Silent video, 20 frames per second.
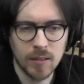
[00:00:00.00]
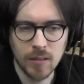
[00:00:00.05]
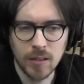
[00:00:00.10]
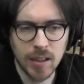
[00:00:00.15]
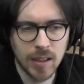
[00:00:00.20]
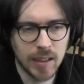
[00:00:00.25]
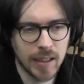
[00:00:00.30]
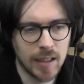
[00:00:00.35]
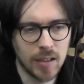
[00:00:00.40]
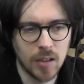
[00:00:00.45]

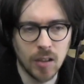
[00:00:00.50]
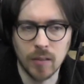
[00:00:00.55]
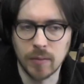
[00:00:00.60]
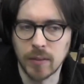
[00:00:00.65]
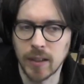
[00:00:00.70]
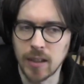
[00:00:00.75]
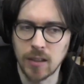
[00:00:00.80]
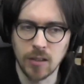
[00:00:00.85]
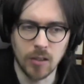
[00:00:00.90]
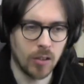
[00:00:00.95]
Really
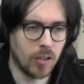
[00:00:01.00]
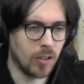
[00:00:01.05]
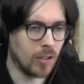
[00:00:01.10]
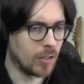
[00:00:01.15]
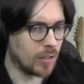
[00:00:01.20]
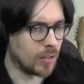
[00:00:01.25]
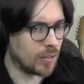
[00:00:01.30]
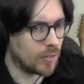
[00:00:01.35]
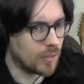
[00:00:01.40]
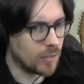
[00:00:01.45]
lovely
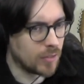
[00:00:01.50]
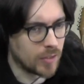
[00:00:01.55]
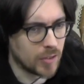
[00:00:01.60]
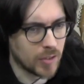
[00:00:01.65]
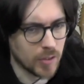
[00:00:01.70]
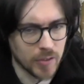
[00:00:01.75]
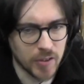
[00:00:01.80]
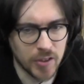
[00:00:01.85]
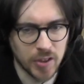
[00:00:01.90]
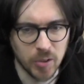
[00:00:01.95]
long
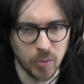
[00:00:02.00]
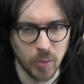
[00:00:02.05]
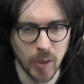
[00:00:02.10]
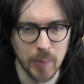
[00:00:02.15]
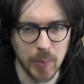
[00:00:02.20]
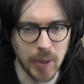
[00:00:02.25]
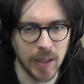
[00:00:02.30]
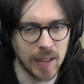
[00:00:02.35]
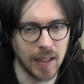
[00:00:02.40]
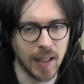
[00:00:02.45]
sort of
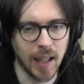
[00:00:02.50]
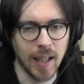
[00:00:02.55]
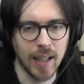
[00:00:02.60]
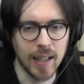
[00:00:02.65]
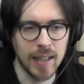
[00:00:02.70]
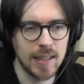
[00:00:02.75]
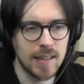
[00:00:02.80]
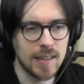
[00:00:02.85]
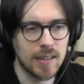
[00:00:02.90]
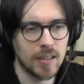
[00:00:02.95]
sweeping
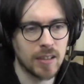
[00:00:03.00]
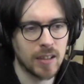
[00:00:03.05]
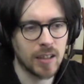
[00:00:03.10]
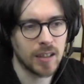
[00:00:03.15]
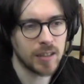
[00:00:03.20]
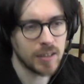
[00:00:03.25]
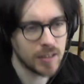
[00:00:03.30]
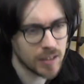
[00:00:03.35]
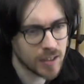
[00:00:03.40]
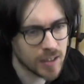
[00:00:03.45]
lines there.
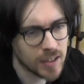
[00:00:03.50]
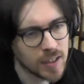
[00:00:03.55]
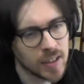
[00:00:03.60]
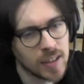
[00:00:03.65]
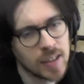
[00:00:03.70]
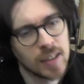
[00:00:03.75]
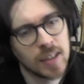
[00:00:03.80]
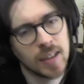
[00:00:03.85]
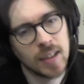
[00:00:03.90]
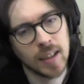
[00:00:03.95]

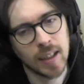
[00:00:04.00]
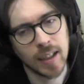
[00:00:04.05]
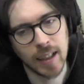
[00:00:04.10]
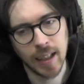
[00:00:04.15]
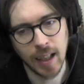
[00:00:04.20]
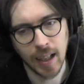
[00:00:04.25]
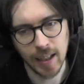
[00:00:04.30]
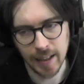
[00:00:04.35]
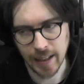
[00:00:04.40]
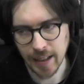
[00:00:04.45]
I'm
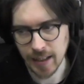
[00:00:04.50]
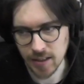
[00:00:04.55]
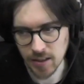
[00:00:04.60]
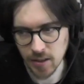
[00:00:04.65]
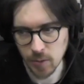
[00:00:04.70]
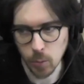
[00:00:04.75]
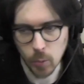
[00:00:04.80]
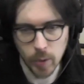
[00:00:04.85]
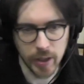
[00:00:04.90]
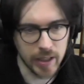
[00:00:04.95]
kind of getting
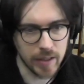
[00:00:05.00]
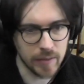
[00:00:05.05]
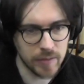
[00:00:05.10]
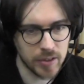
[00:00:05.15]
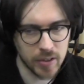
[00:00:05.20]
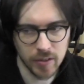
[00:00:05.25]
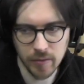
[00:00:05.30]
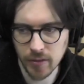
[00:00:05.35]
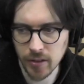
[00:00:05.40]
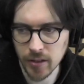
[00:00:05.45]
the
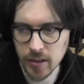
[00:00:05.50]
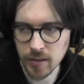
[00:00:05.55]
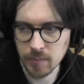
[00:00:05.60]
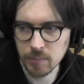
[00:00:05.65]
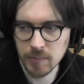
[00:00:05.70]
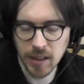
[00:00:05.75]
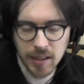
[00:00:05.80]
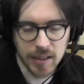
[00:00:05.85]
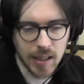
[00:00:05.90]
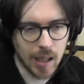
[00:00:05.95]
waves of the
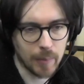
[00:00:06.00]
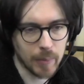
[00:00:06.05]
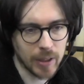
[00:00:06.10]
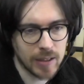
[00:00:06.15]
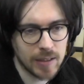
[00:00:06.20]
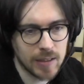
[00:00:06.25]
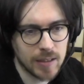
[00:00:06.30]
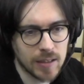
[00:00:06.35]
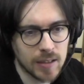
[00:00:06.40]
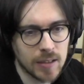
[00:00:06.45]

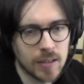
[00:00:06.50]
dynamics.